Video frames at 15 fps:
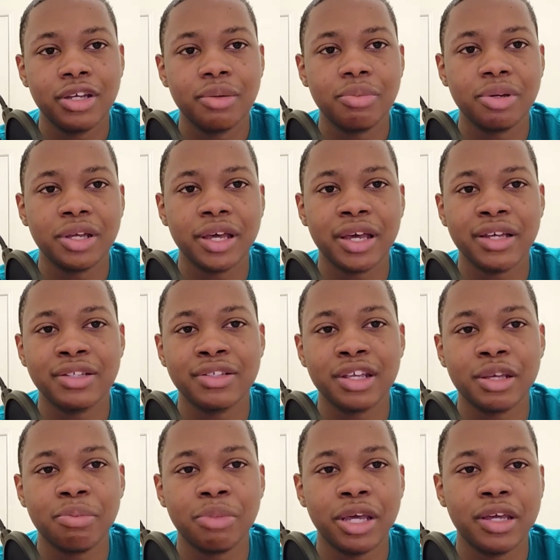But as
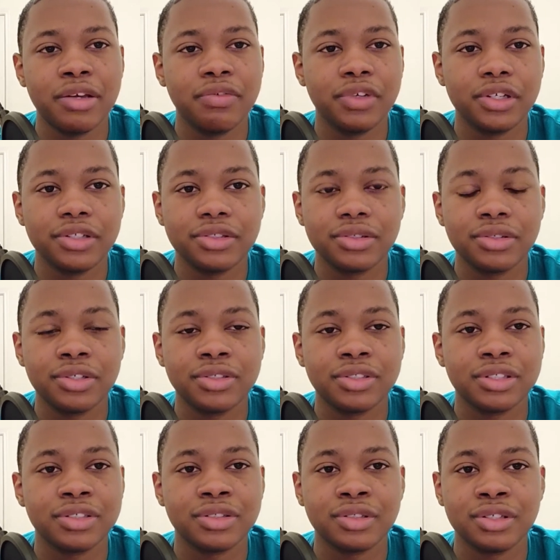a main resource,
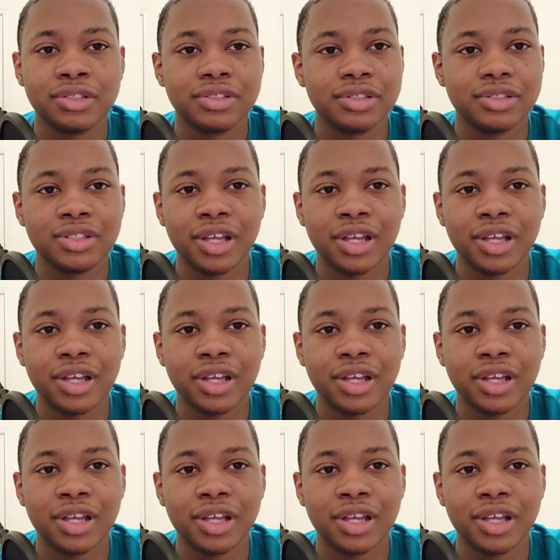it's just